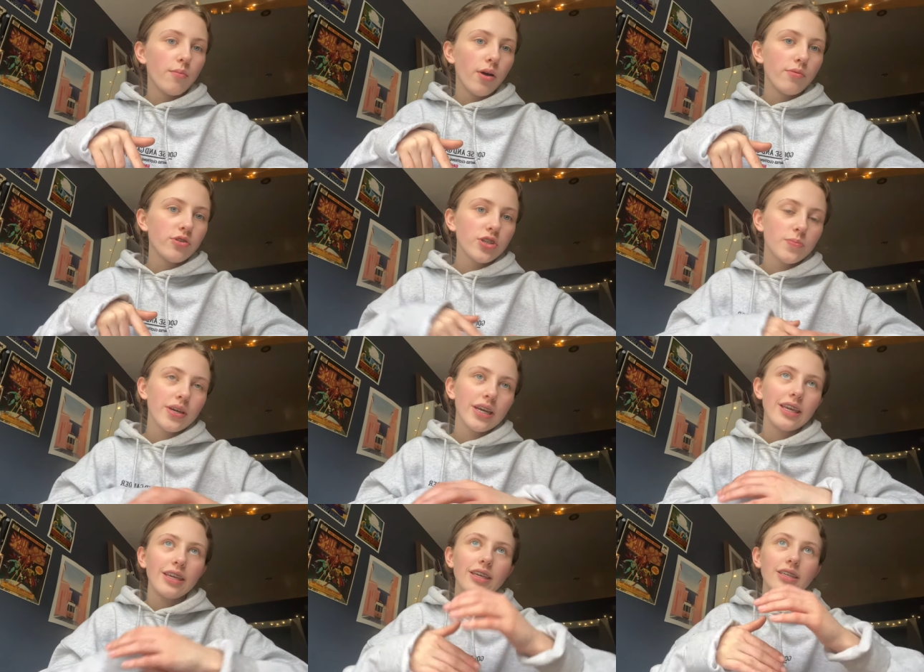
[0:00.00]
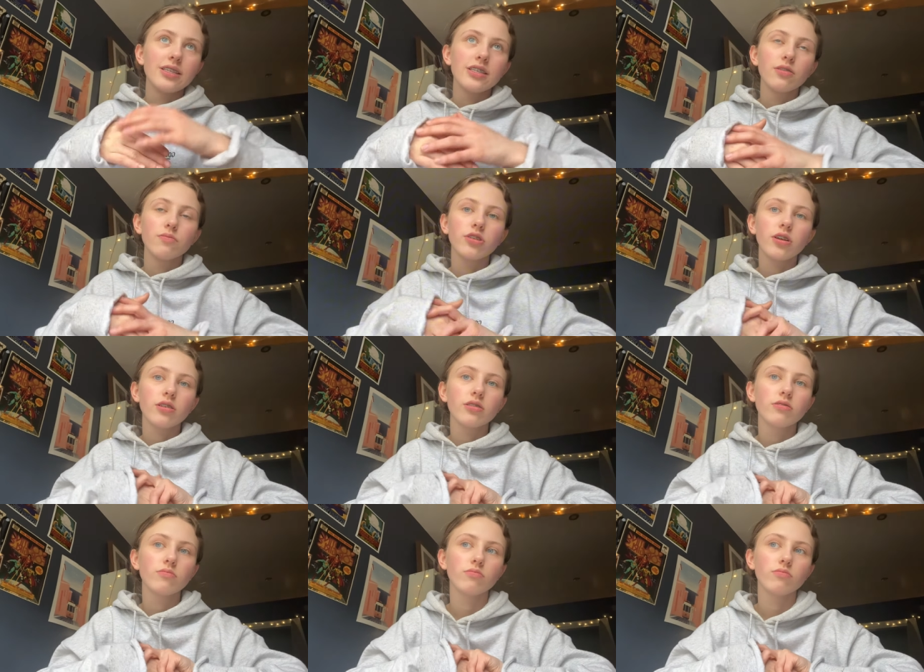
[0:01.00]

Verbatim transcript: I would just pick easy subjects.